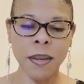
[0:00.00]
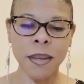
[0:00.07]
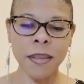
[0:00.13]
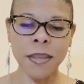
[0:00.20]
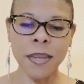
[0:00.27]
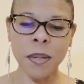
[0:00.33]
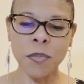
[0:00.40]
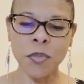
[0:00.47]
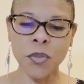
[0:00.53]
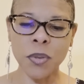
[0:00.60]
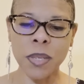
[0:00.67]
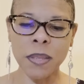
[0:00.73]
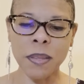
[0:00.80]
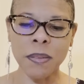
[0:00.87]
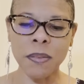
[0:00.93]
I think I'm
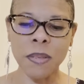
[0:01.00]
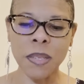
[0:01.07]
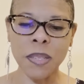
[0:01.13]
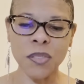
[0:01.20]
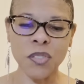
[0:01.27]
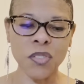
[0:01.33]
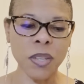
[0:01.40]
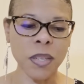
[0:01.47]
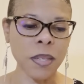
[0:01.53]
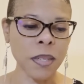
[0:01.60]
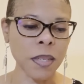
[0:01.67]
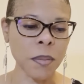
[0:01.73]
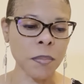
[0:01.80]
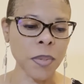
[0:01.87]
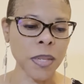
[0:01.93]
joining the sick and shut in
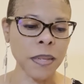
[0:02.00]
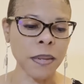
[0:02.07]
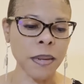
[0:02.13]
committee